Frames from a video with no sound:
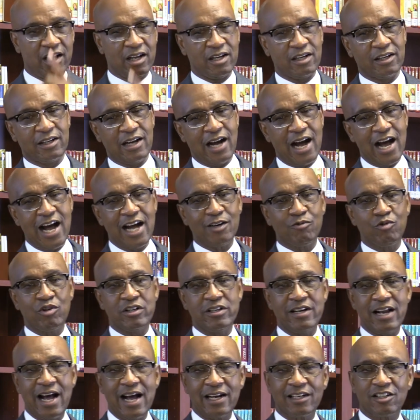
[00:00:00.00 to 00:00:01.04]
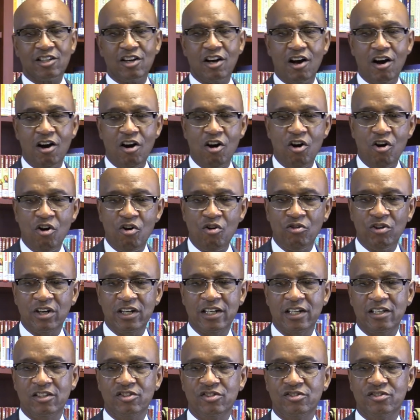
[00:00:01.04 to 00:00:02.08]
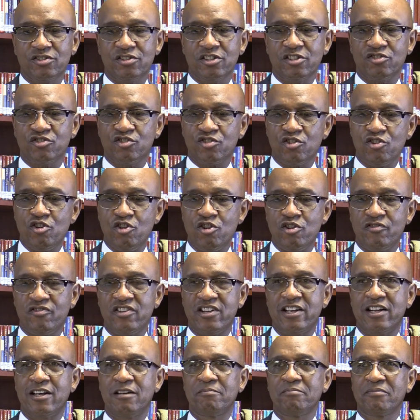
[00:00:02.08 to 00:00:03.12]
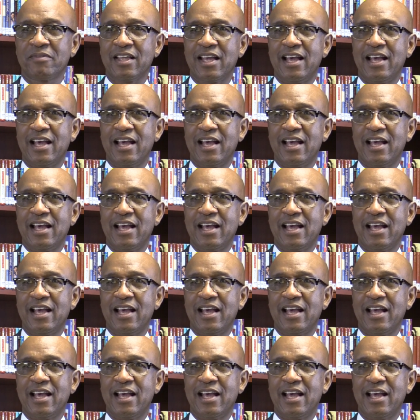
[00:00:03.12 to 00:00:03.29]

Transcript: God would not call us to serve him.